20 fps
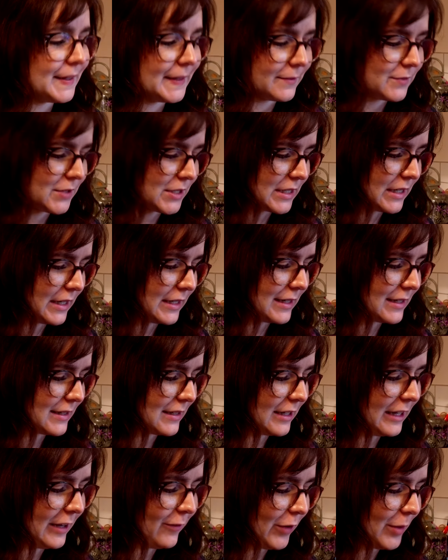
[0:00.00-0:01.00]
And I've decided
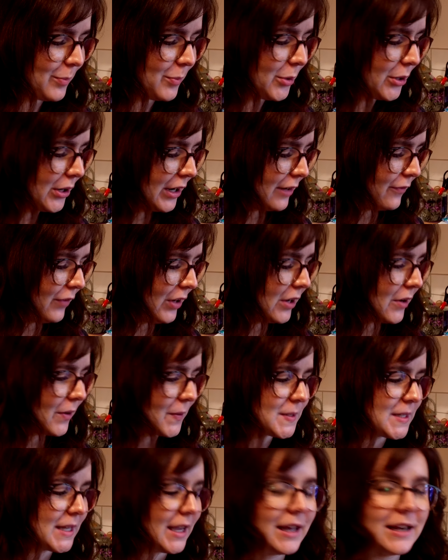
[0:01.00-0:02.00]
that if I put it in a video
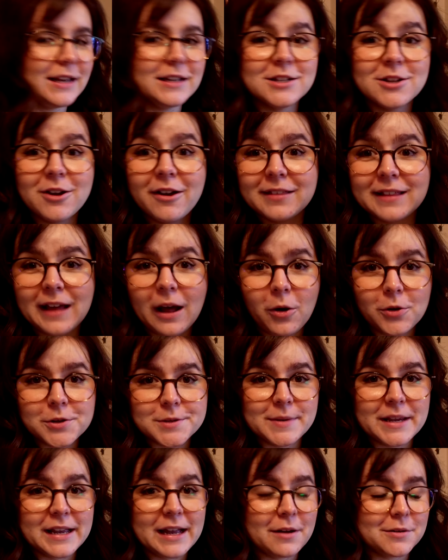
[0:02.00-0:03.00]
and say I need to do it, that
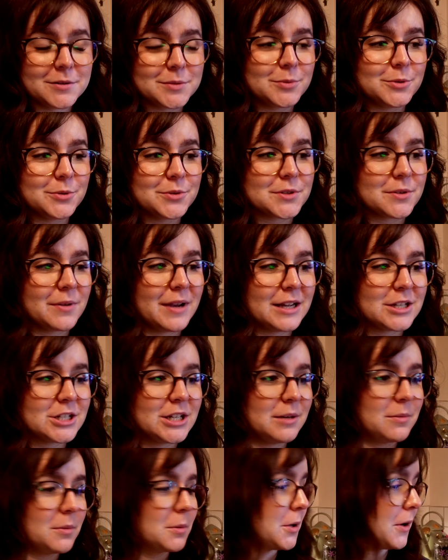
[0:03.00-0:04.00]
holds me accountable. So I
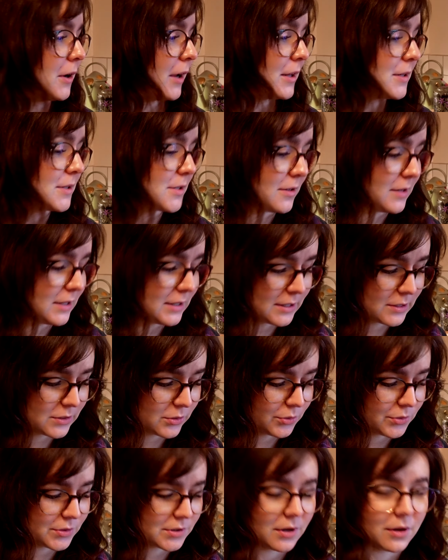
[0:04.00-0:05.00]
actually end up doing it. So this is
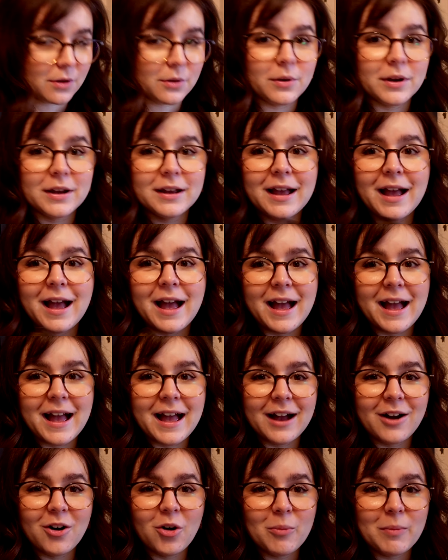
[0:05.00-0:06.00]
also
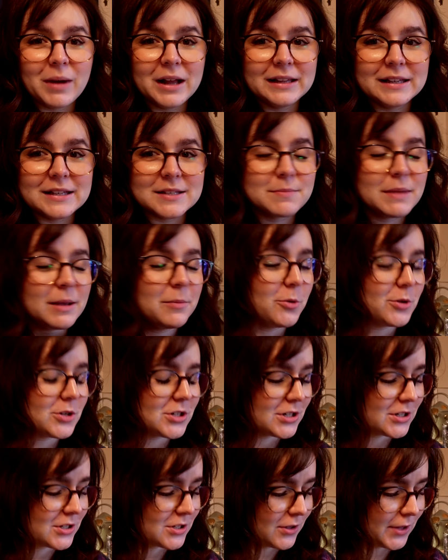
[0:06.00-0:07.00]
on my list. Maybe we
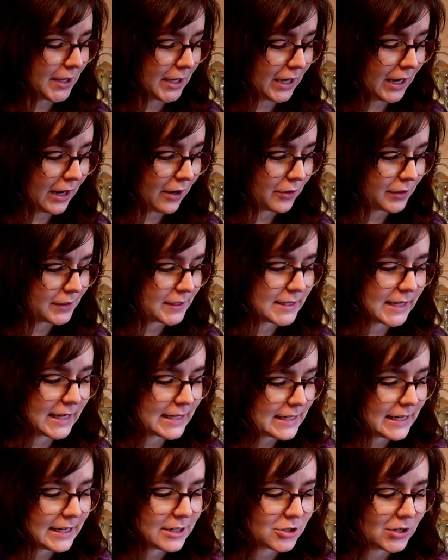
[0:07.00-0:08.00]
should just do that now because
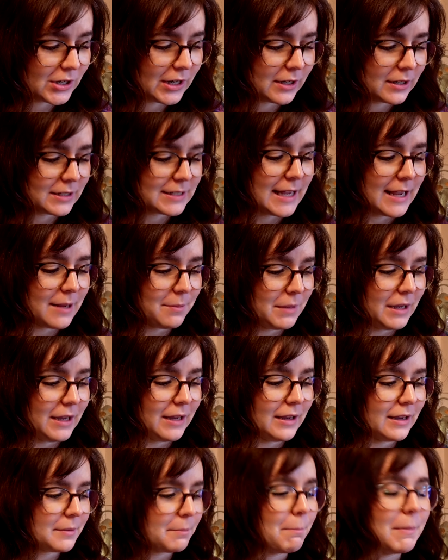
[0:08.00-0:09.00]
it's literally going to take
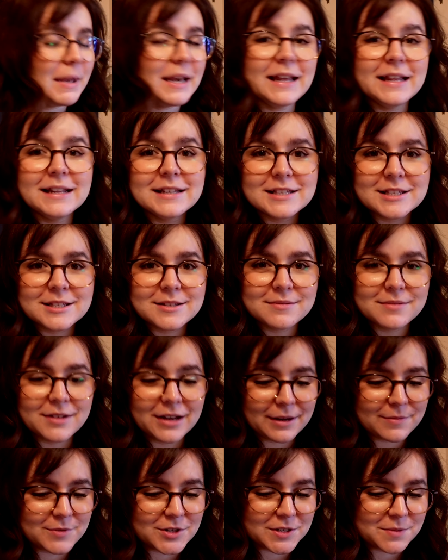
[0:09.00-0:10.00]
me minutes.
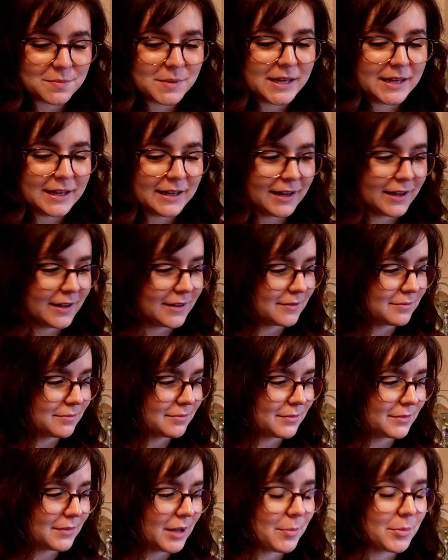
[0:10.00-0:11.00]
I'm just being
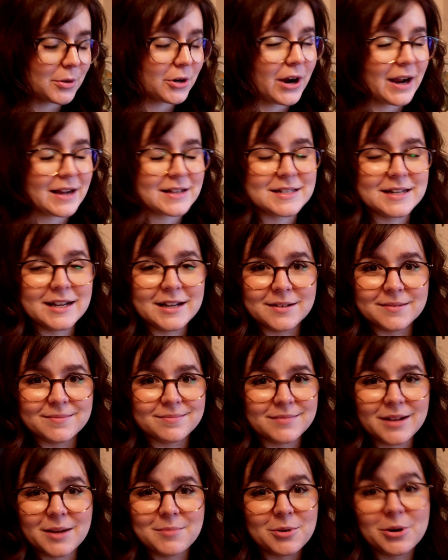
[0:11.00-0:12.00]
I'm procrastinating.
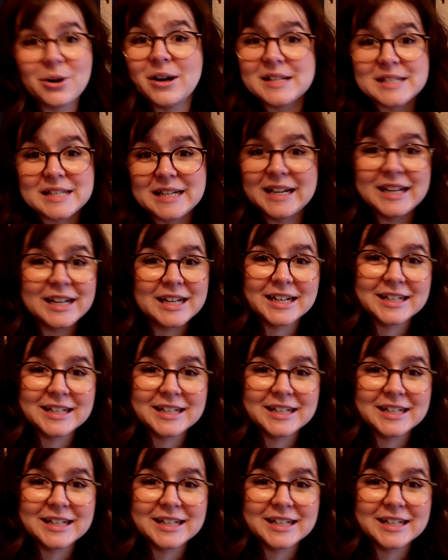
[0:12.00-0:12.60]
I'm procrastinating.